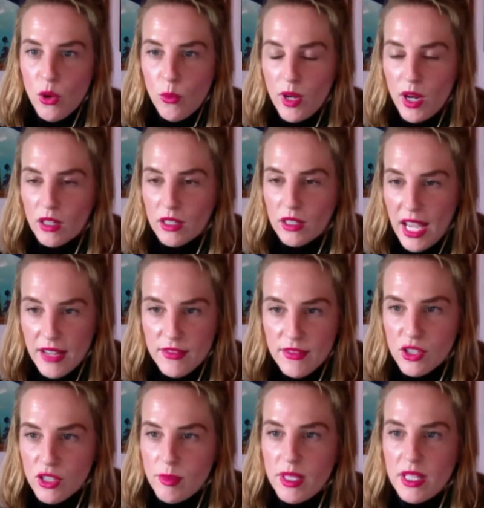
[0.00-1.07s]
We are live
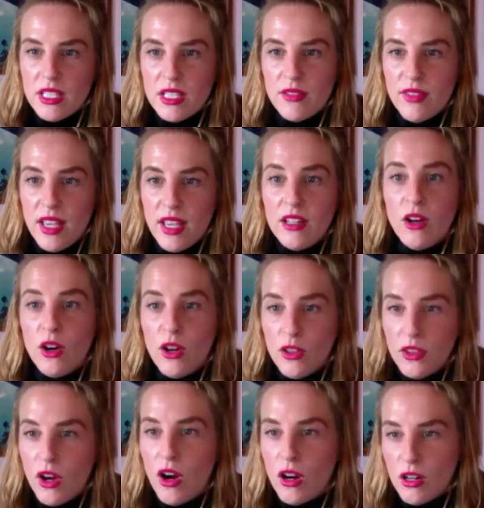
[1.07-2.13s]
streaming this event on
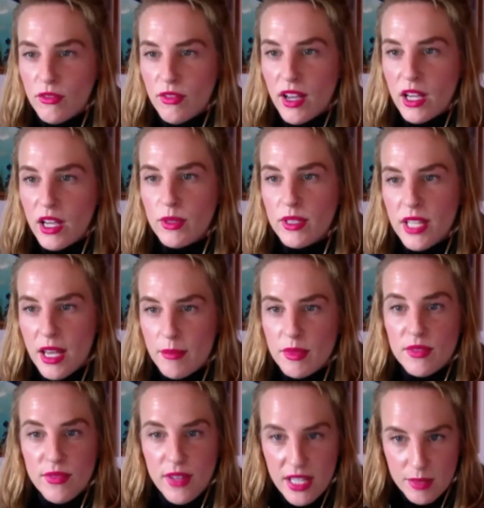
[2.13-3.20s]
the Heart of Iowa
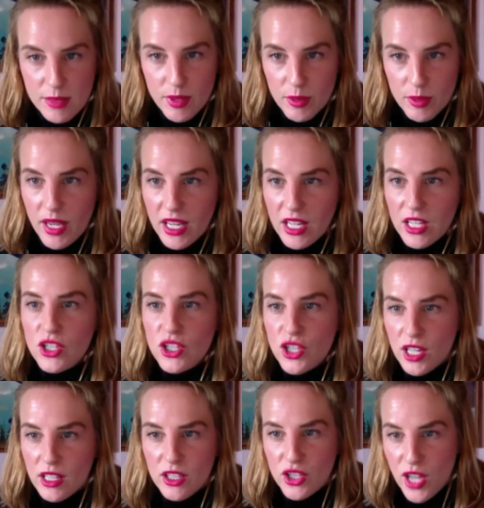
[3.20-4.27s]
Dems Facebook page.
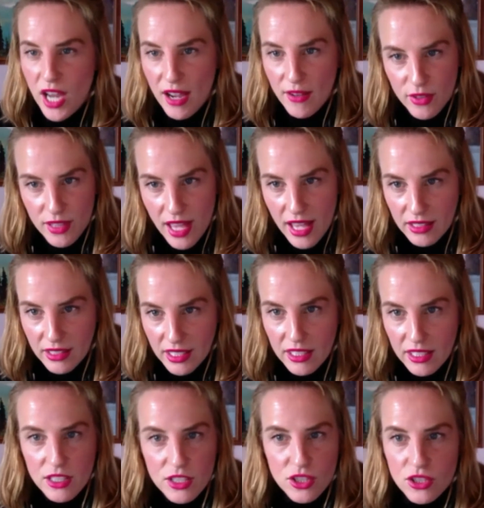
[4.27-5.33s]
Check the chat for that
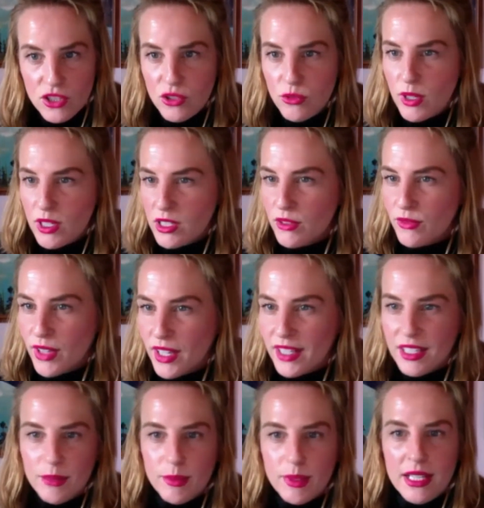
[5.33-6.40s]
link should you want to invite
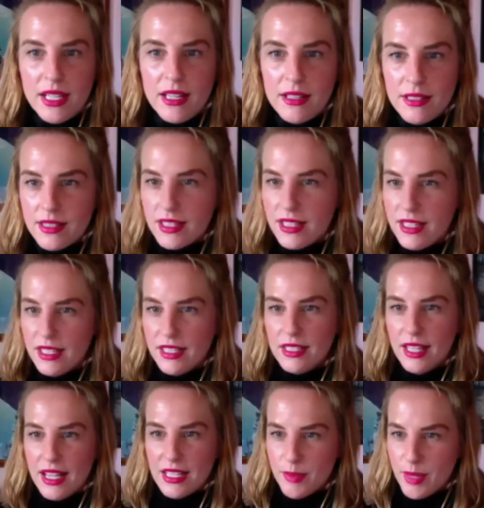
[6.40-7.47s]
anybody else in
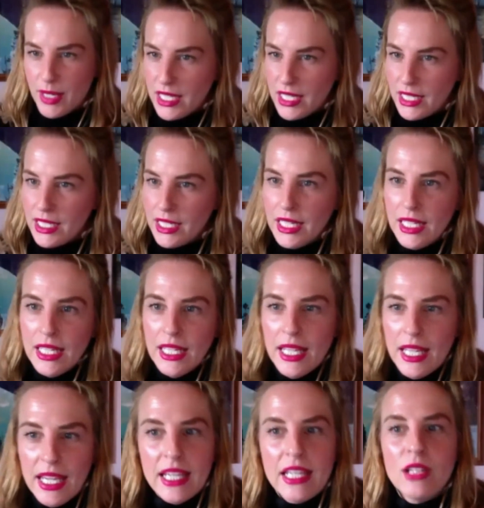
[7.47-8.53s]
last minute.
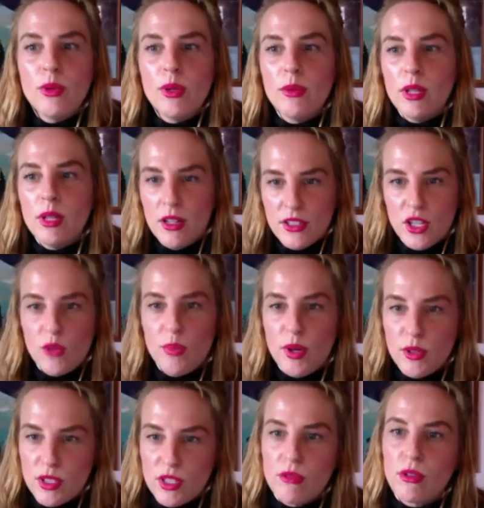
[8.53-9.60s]
And we will also
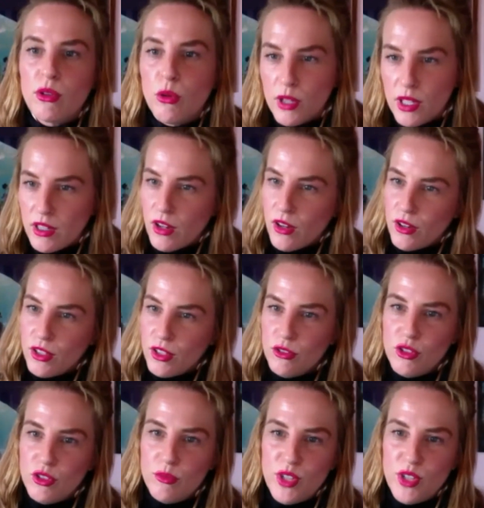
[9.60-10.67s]
post the recording on our
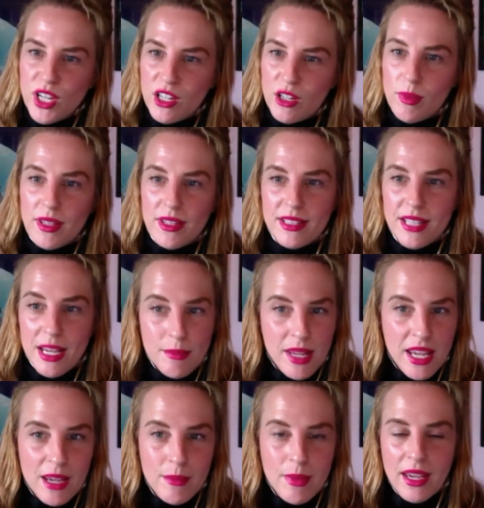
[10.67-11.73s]
YouTube channel by the same
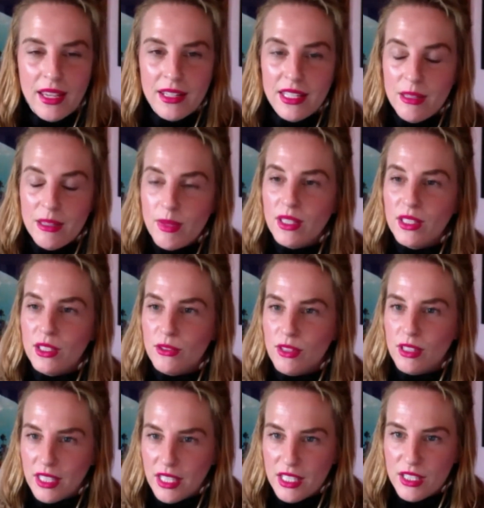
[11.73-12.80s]
name and email you
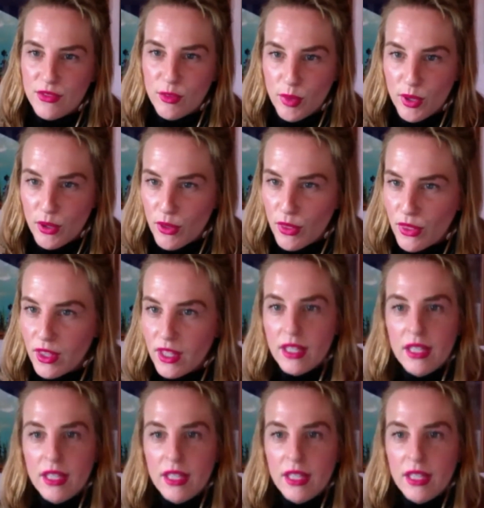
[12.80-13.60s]
the links for both.